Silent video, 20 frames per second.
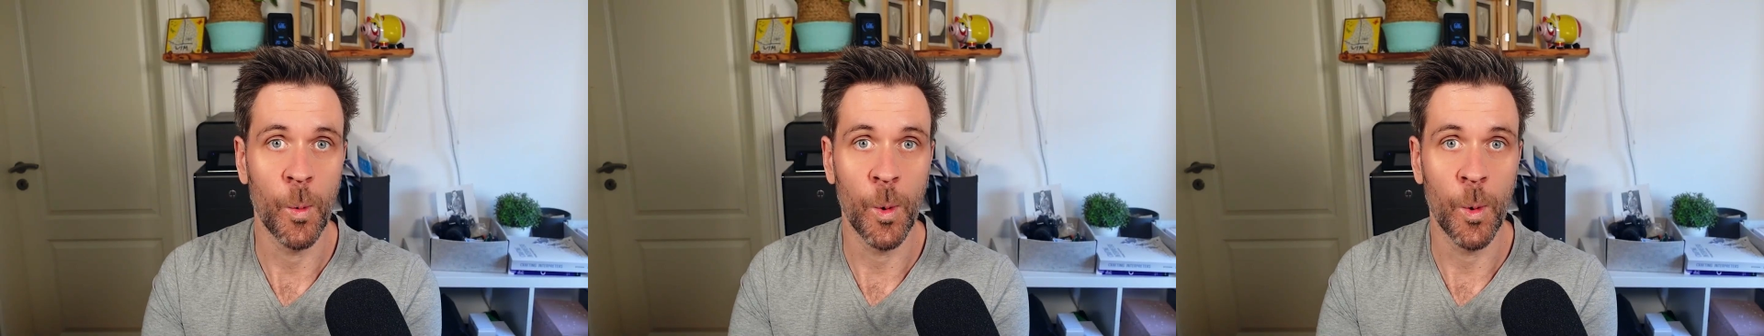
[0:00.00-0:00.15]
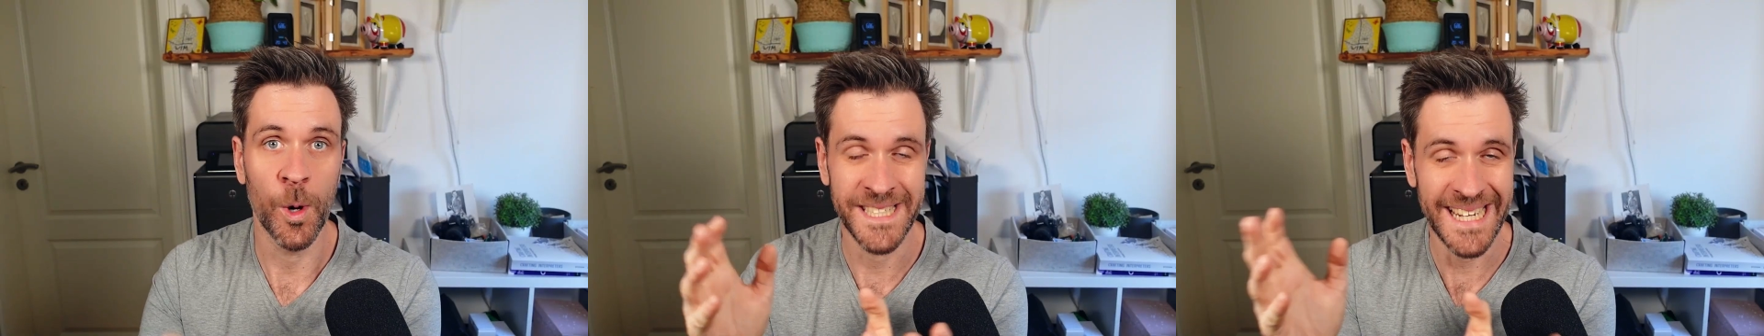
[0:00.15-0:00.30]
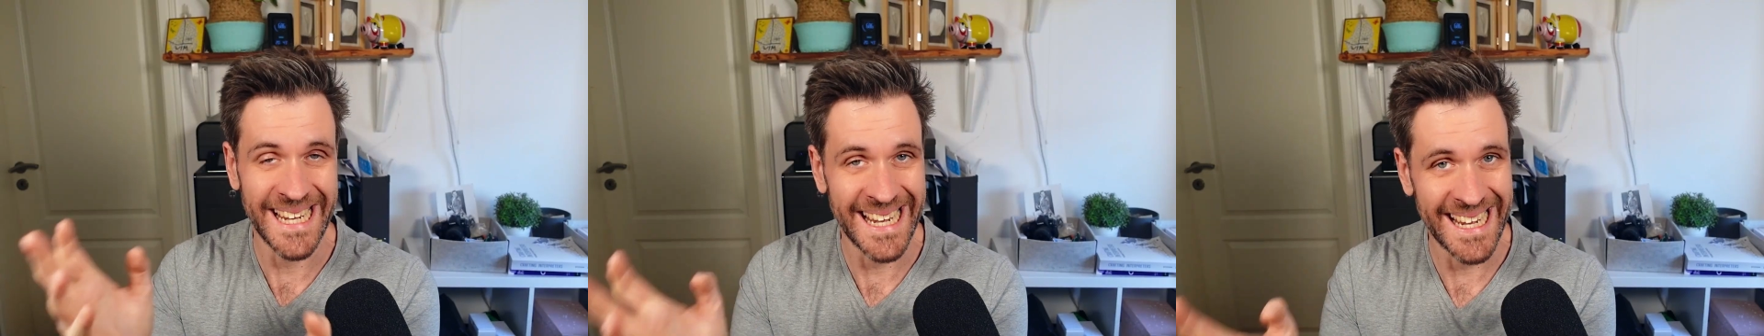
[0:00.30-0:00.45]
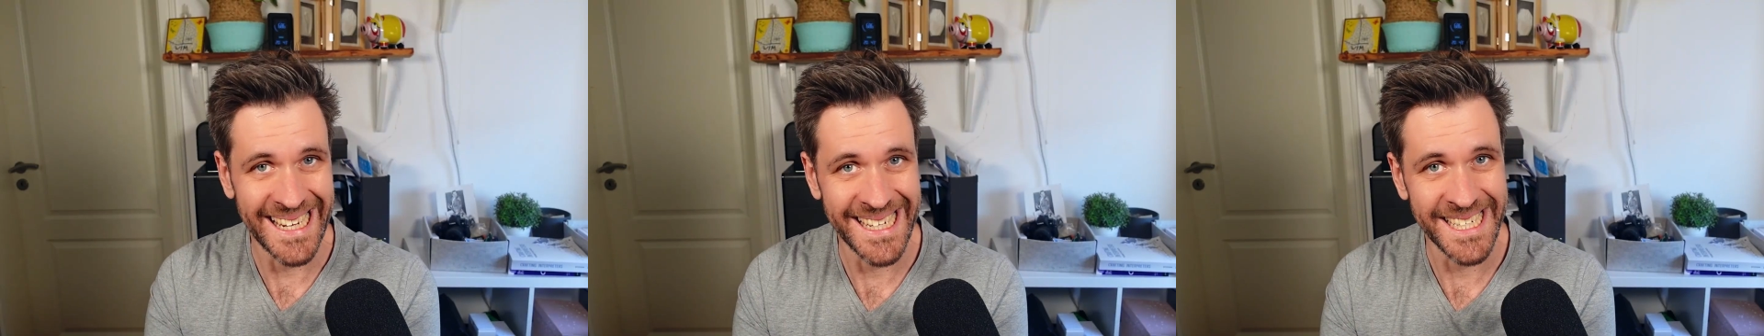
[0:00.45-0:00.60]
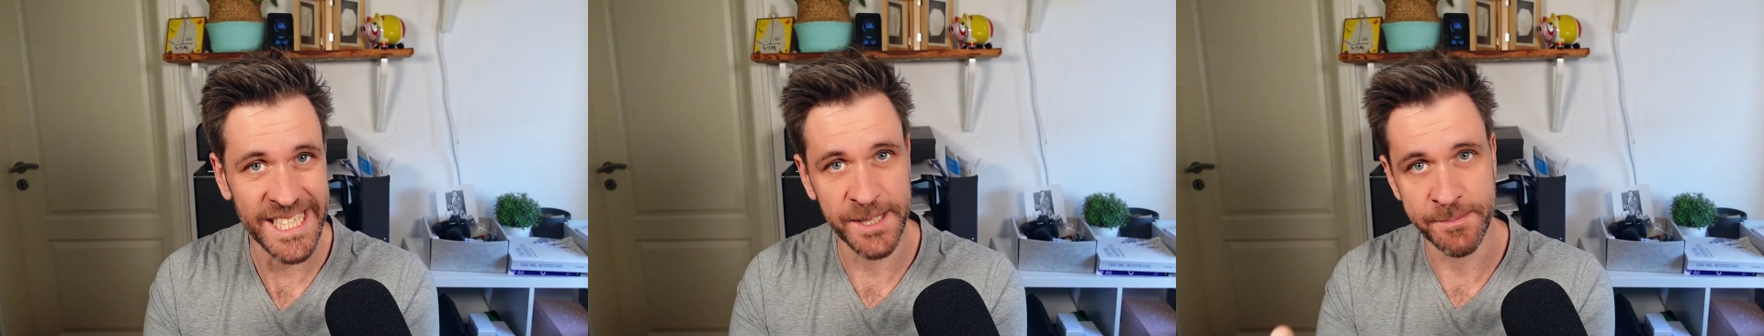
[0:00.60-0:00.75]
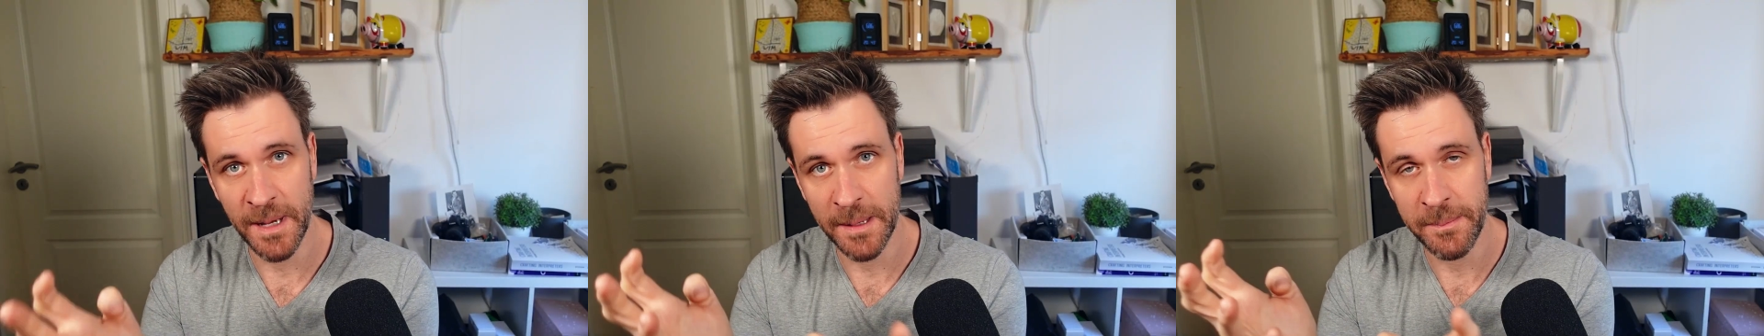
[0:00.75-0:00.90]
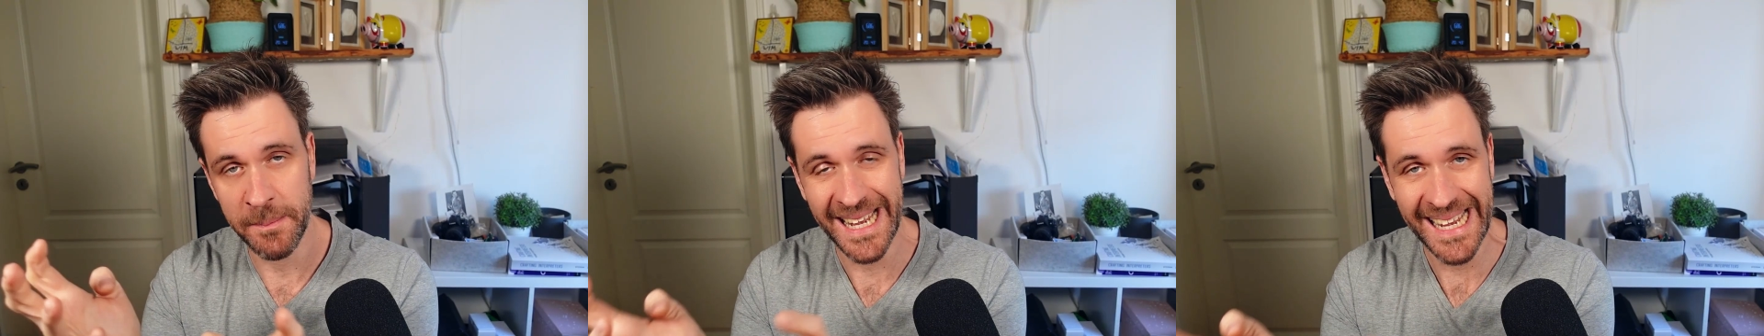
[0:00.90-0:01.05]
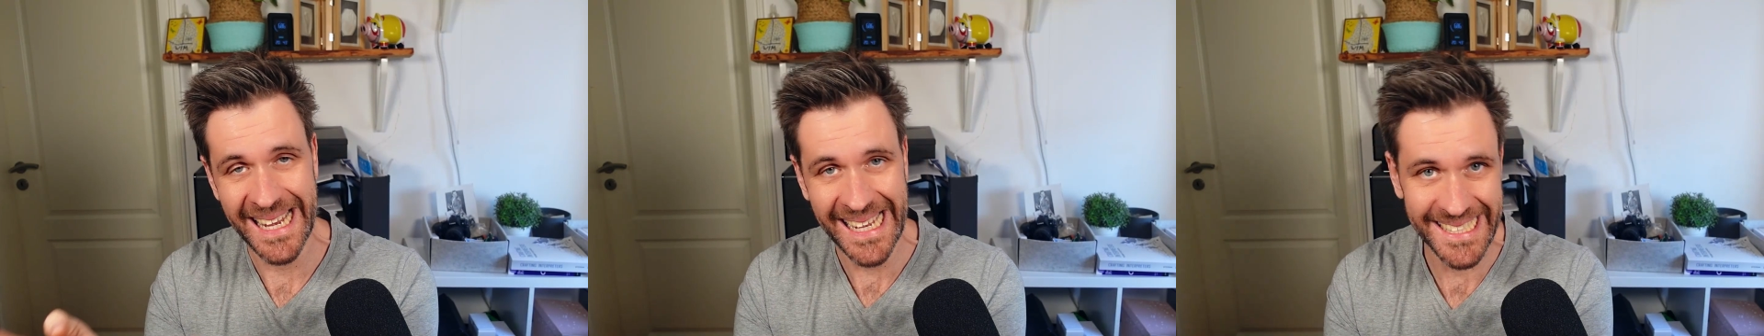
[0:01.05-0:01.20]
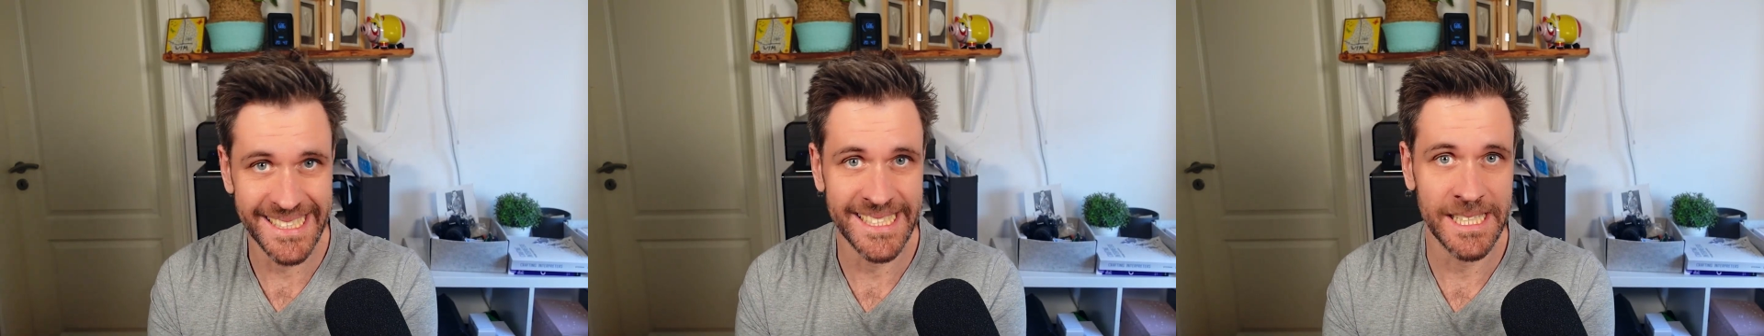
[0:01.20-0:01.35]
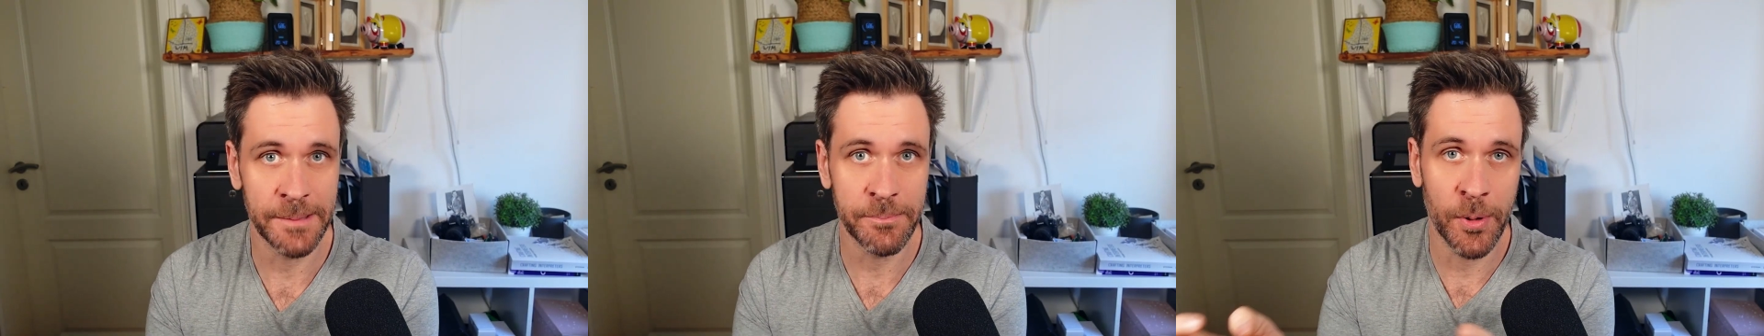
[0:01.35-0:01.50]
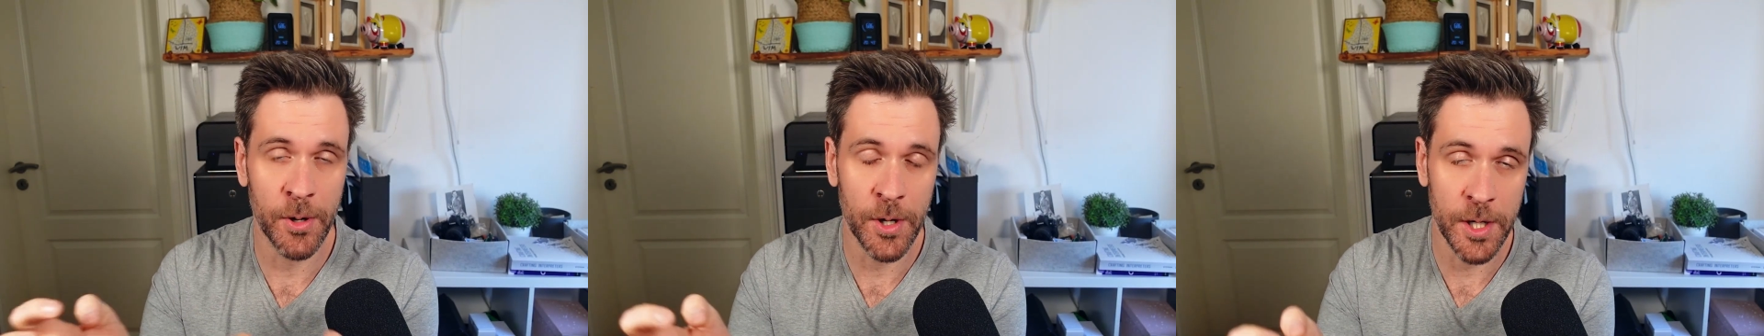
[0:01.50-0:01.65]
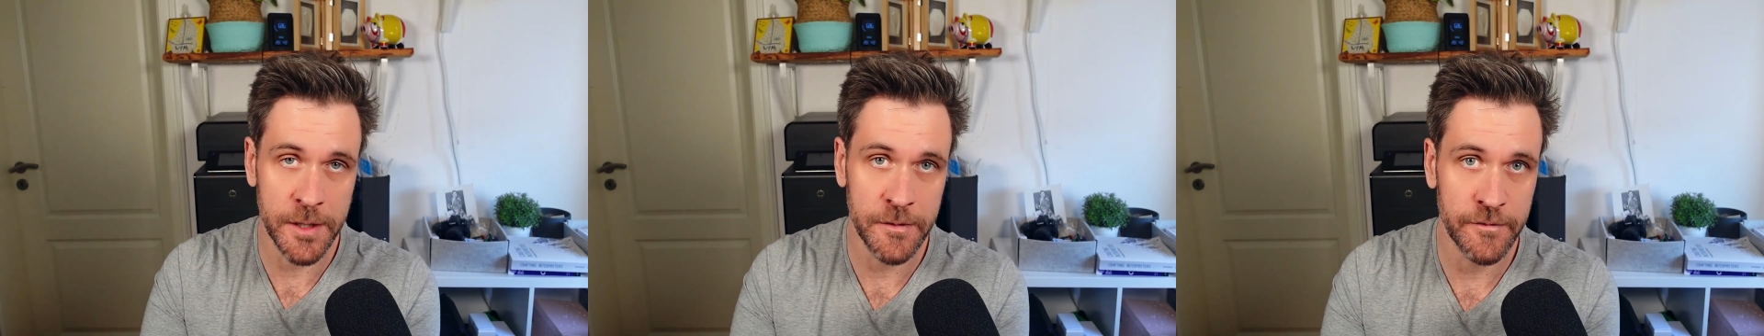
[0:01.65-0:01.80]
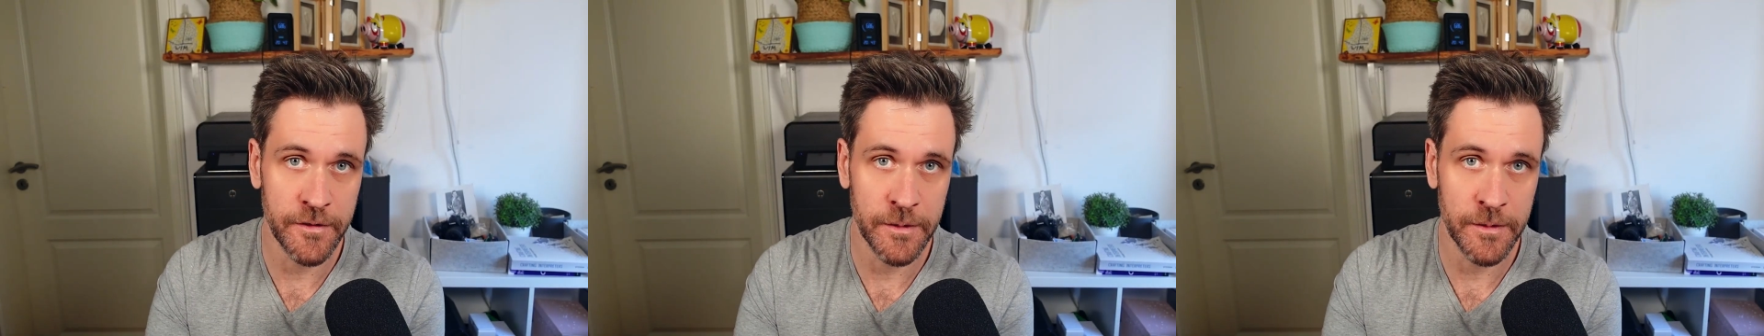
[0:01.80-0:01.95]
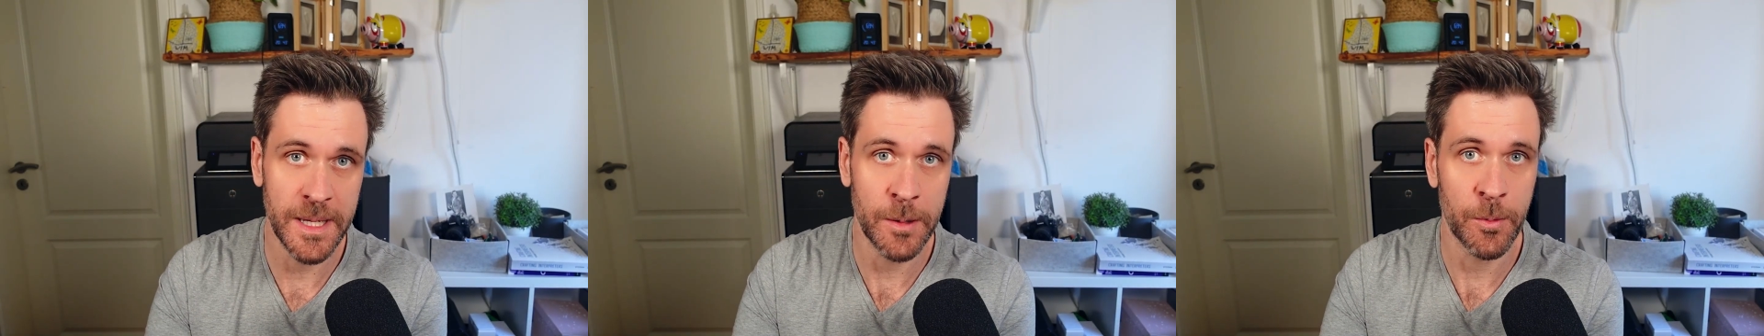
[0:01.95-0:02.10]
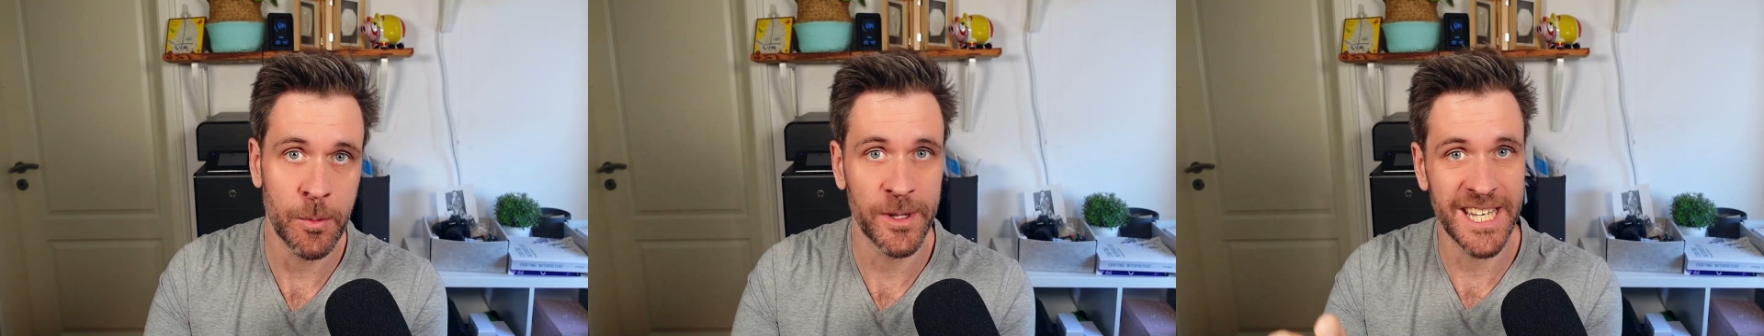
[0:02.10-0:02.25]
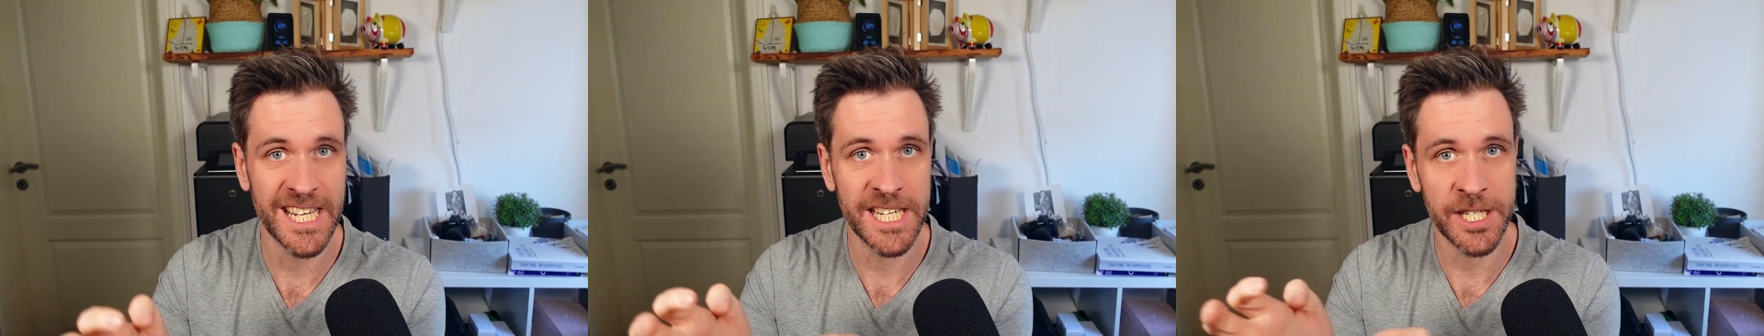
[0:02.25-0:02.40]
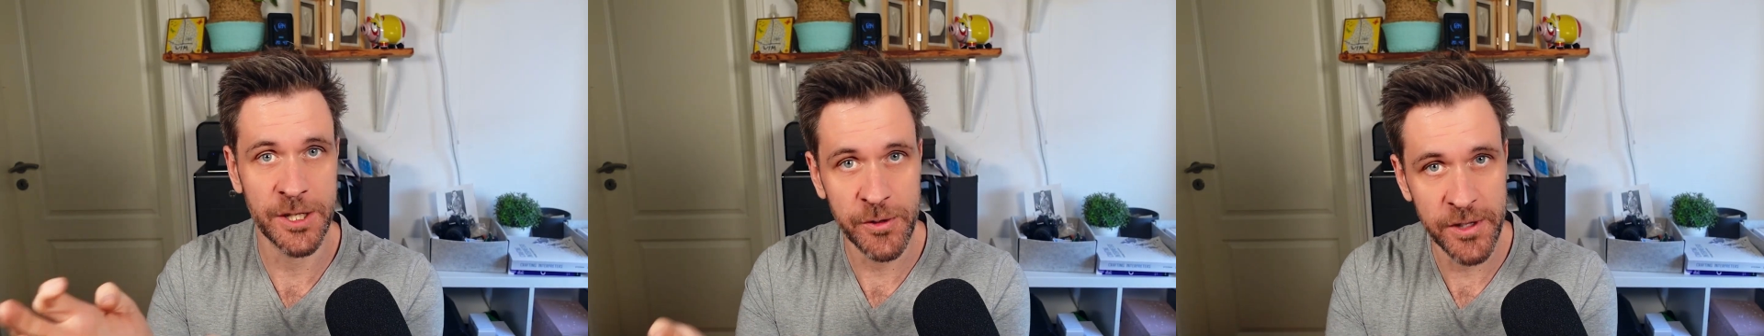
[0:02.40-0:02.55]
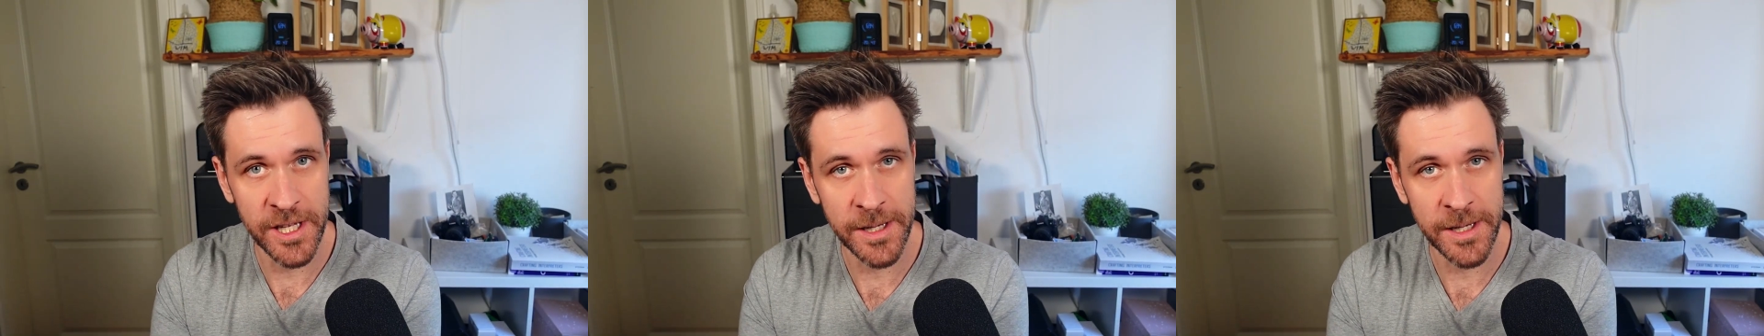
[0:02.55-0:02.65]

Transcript: what is or maybe isn't important for me when I do